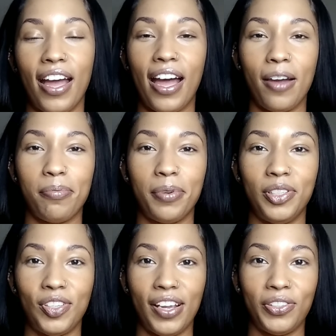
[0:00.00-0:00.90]
I
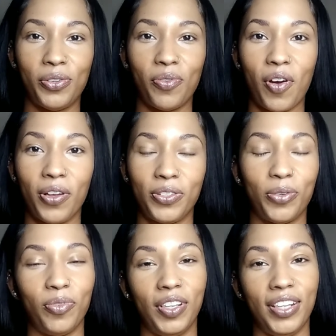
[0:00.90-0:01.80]
appreciate you all
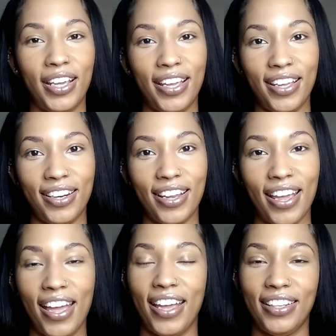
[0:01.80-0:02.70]
tuning in
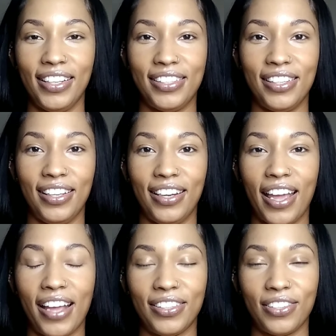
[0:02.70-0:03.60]
and listening
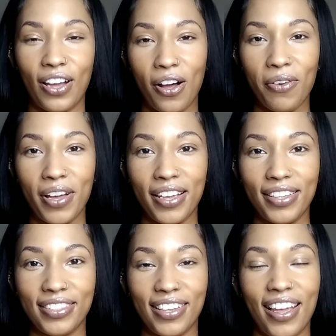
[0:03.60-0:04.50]
as
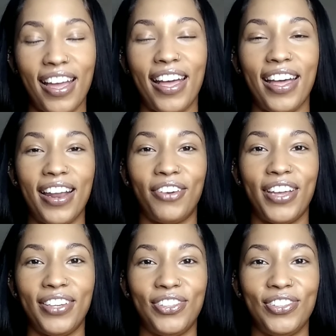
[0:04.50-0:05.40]
always, and I'll
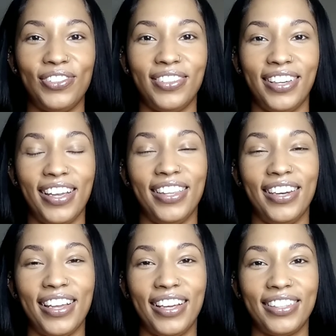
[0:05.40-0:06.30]
catch you in the
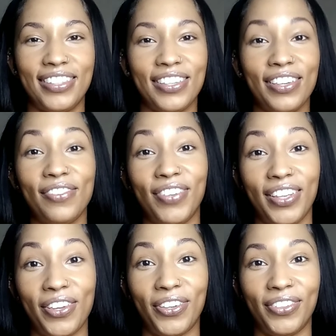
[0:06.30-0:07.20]
next
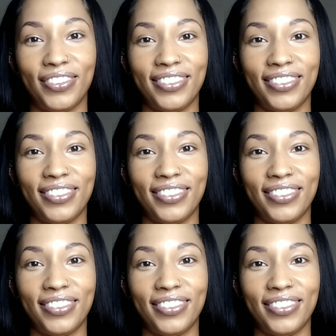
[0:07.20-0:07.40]
video.